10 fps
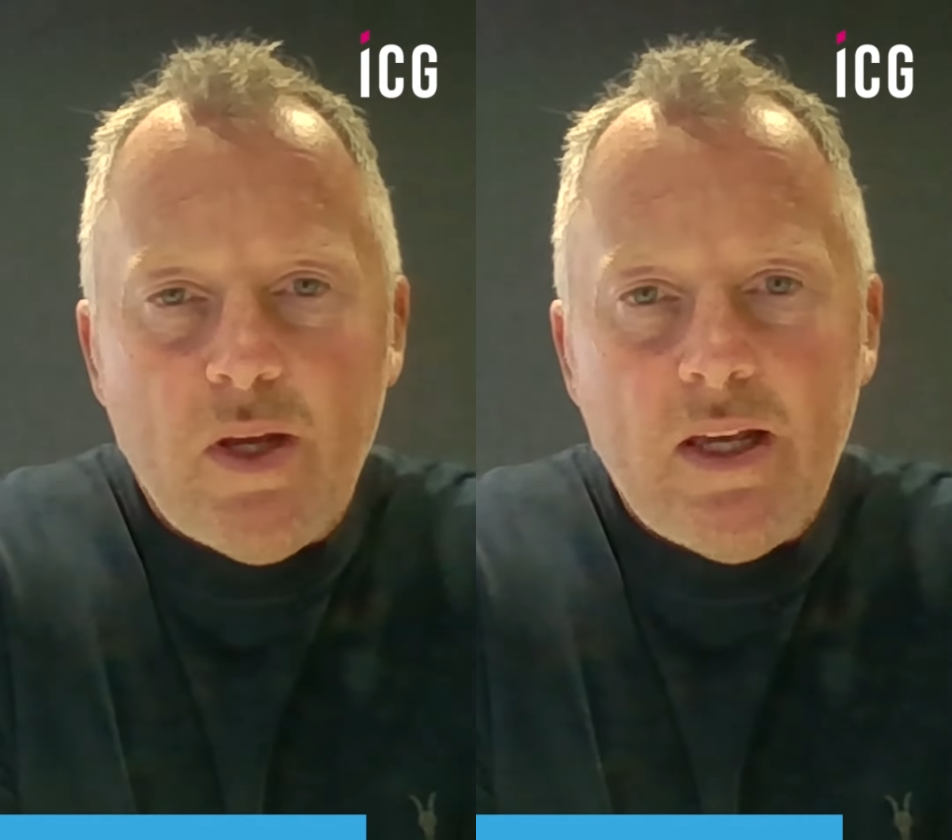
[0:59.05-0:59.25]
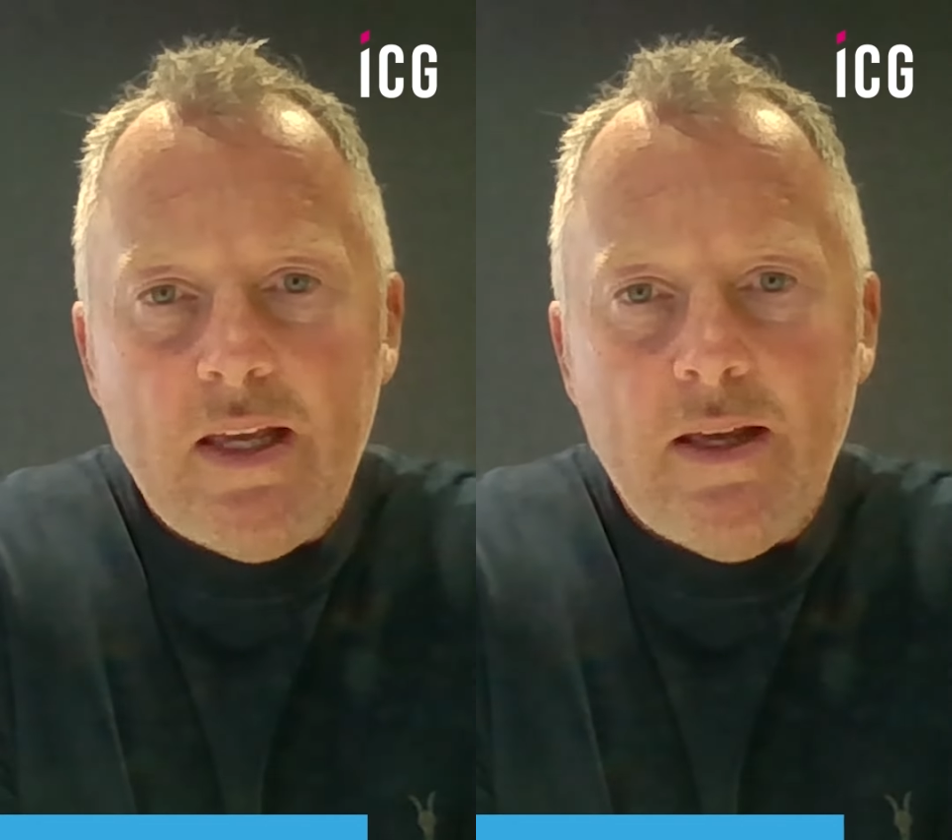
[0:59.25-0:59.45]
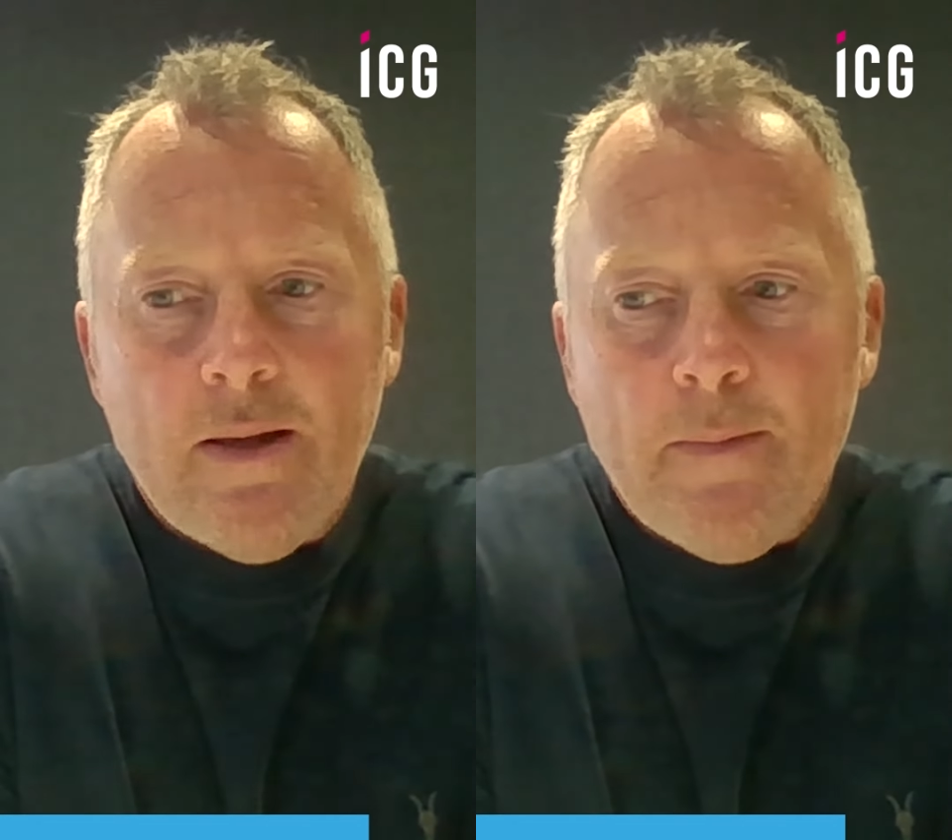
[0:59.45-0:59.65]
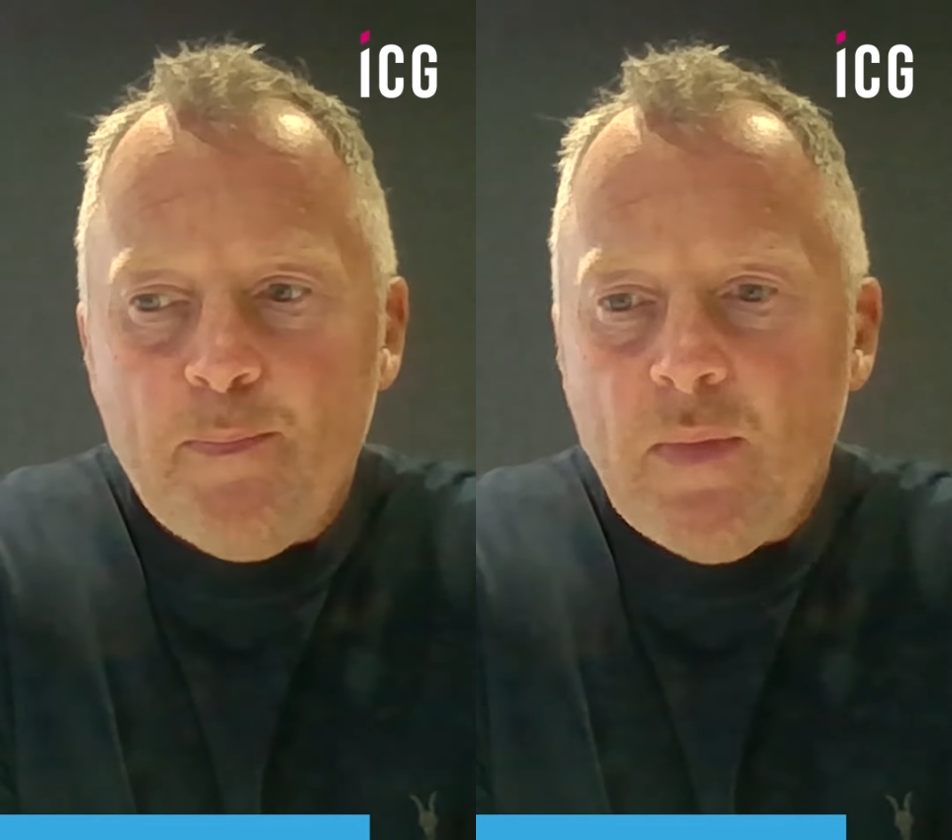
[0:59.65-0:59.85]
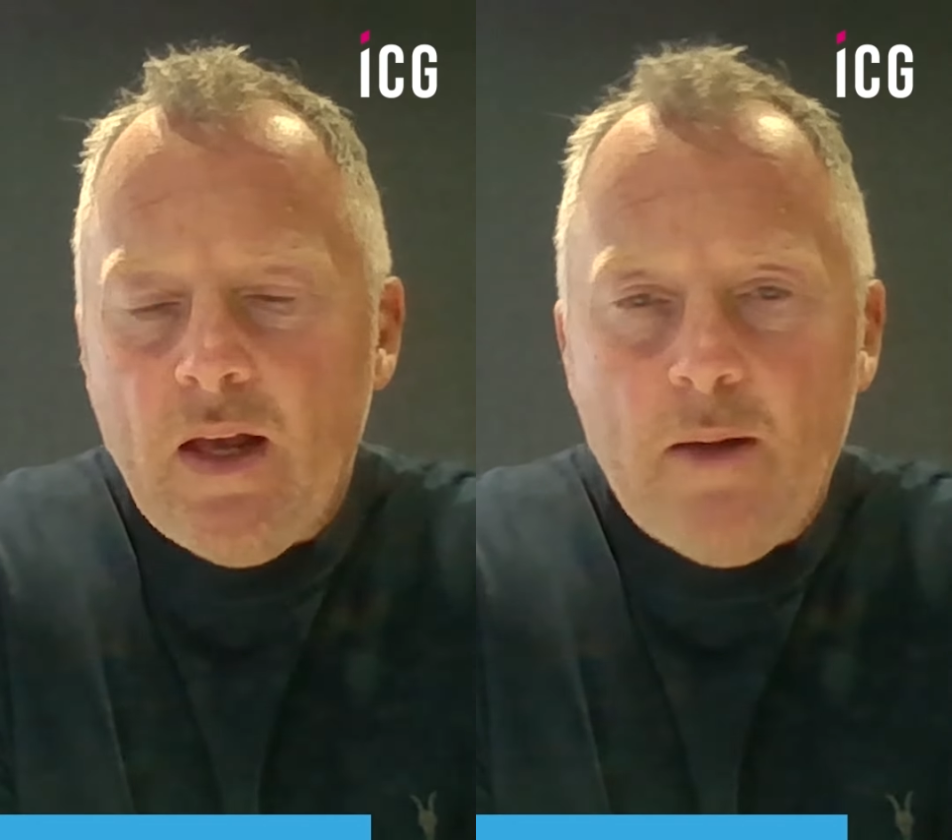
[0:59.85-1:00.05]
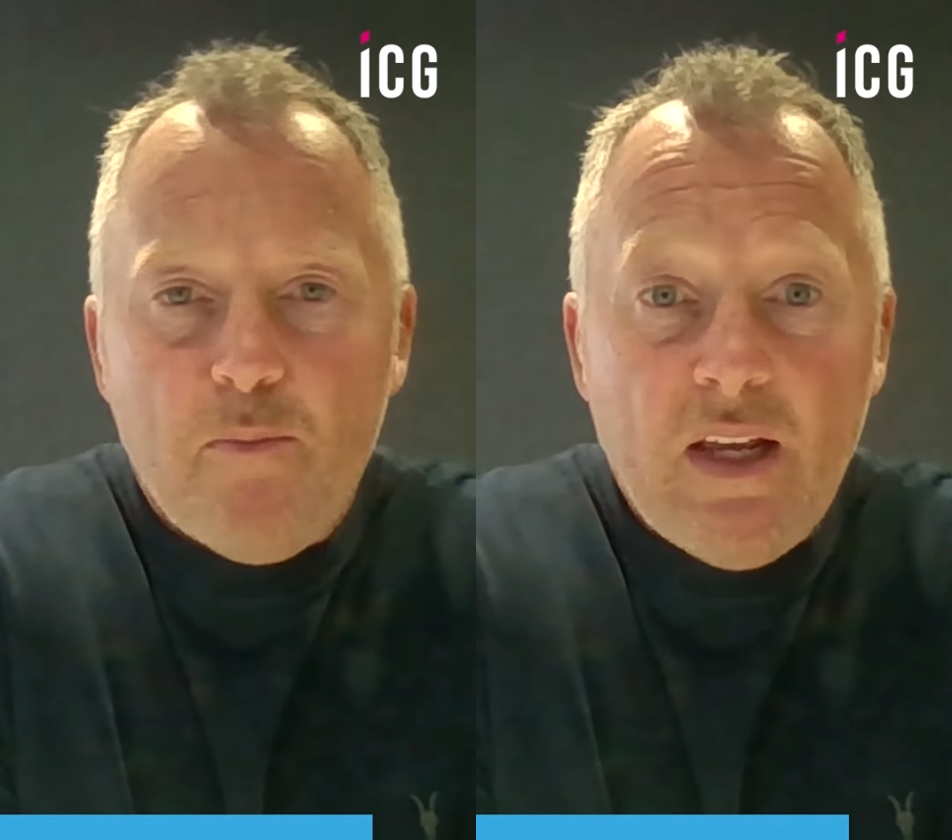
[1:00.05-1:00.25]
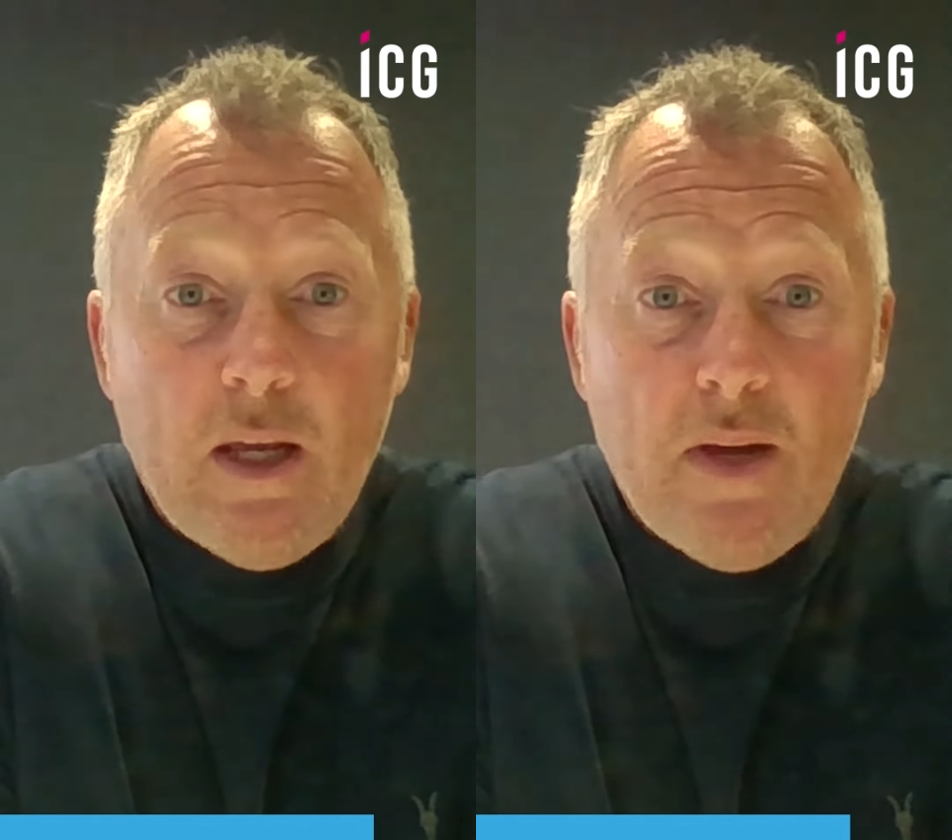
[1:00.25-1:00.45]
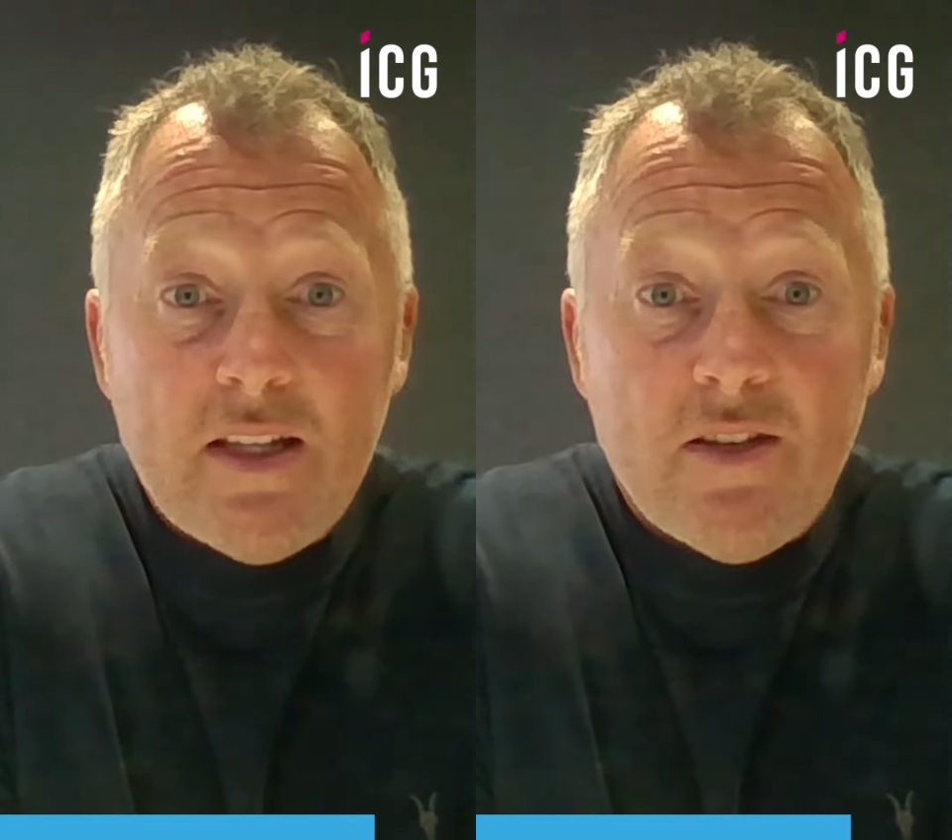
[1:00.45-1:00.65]
be
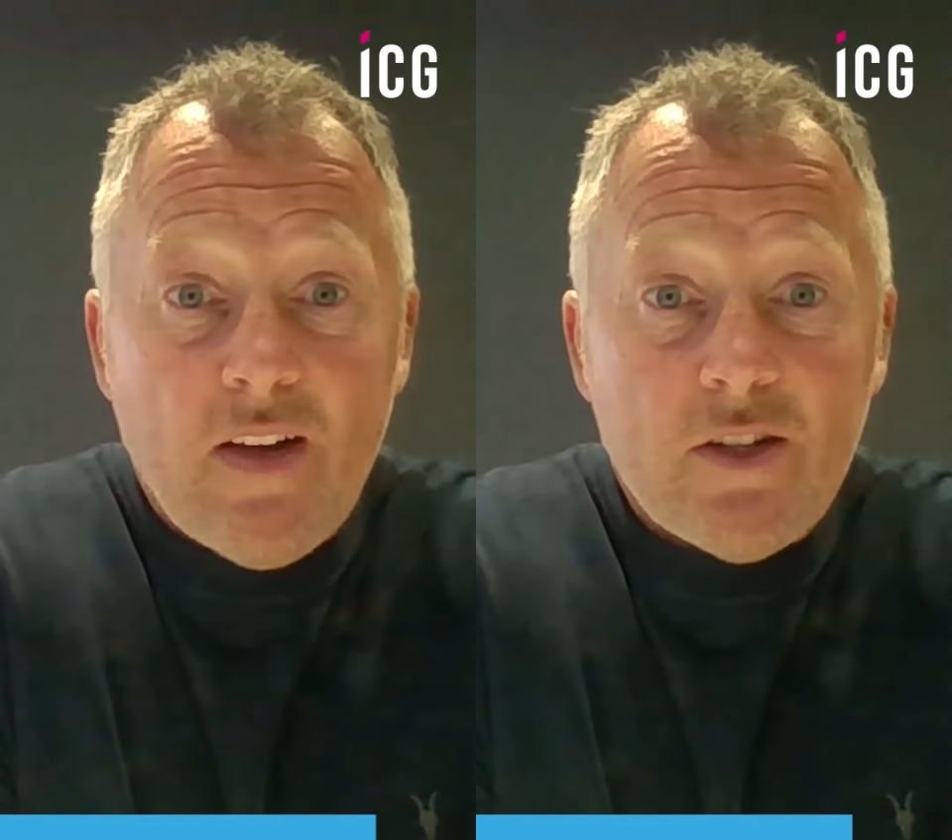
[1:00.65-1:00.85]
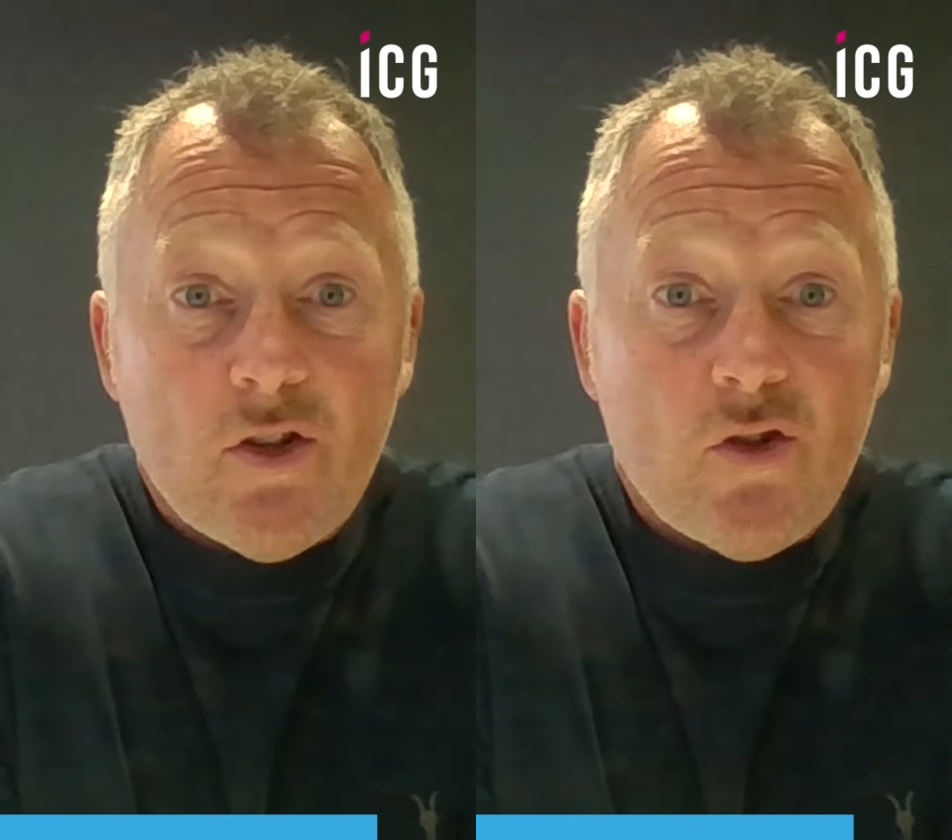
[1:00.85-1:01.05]
bigger, better, faster,